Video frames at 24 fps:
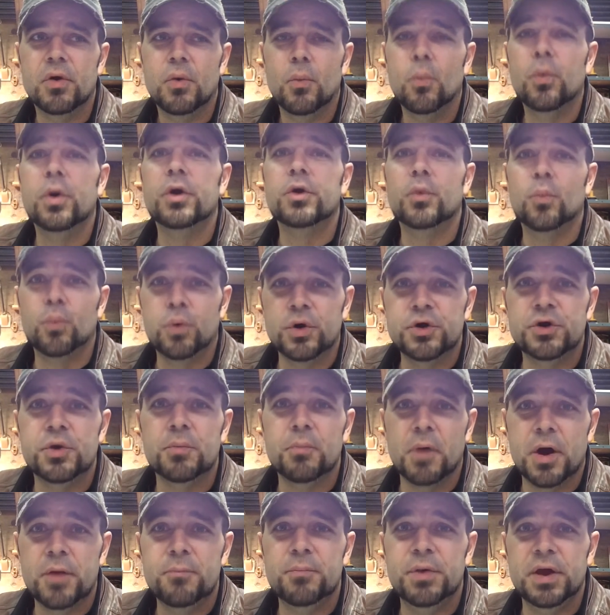would you
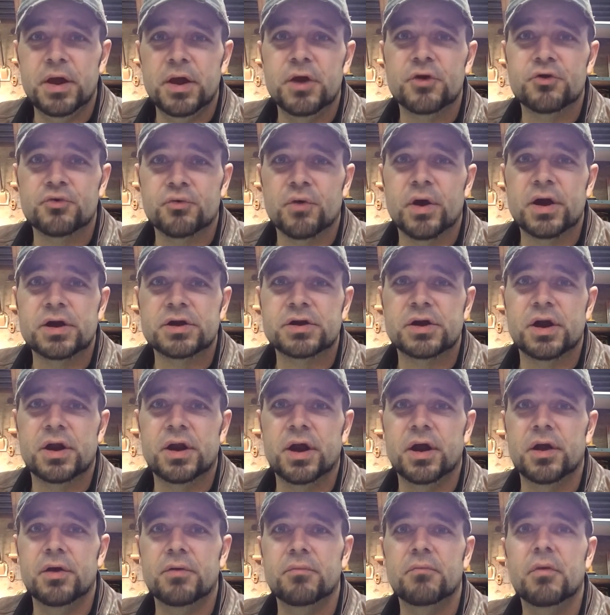might be interested
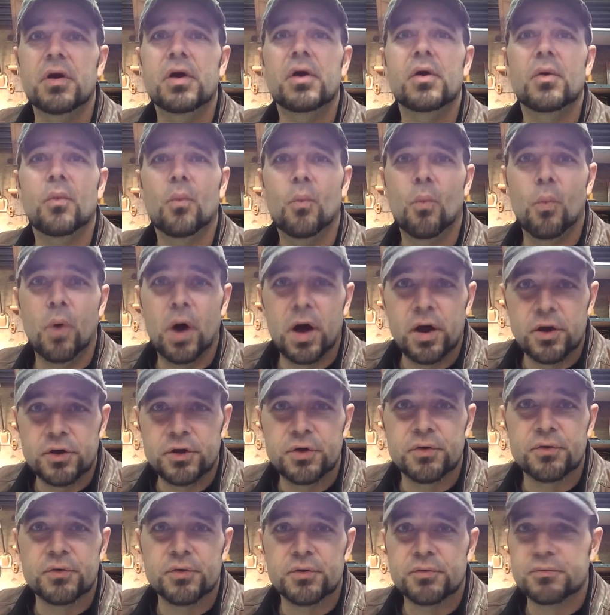in while
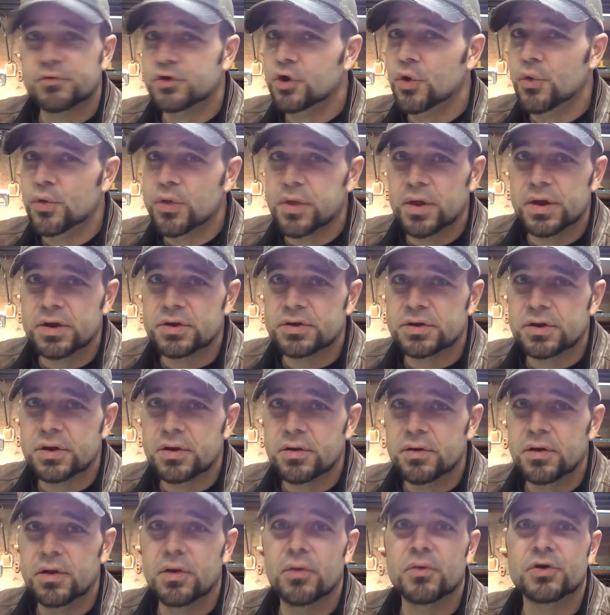you're toothless.
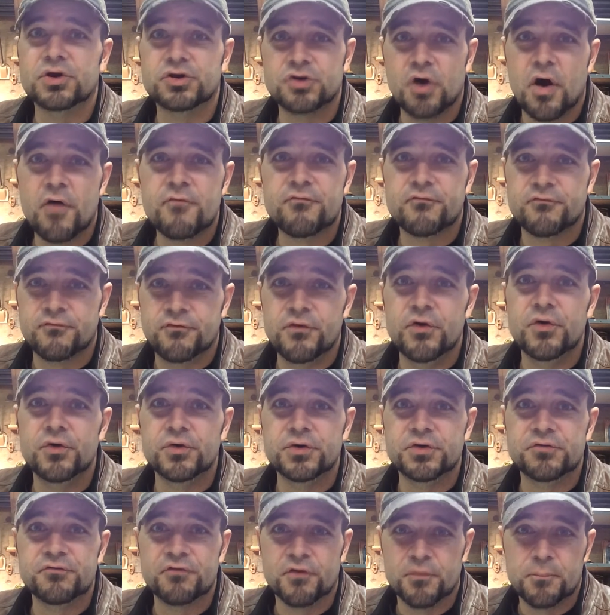You know, soft foods
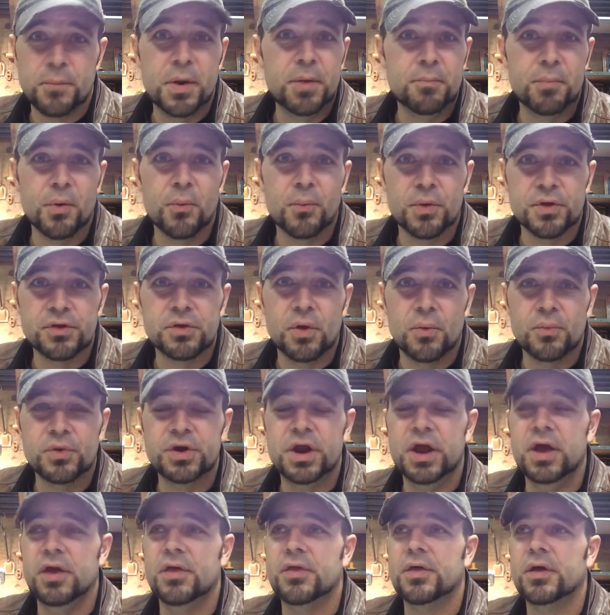for people with no
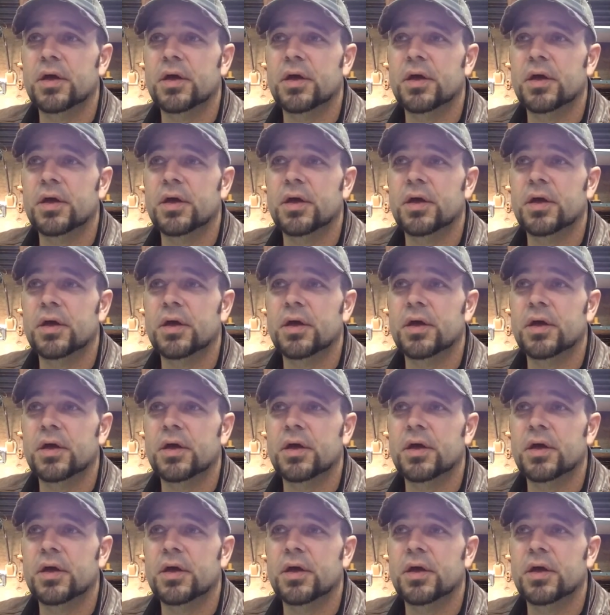teeth.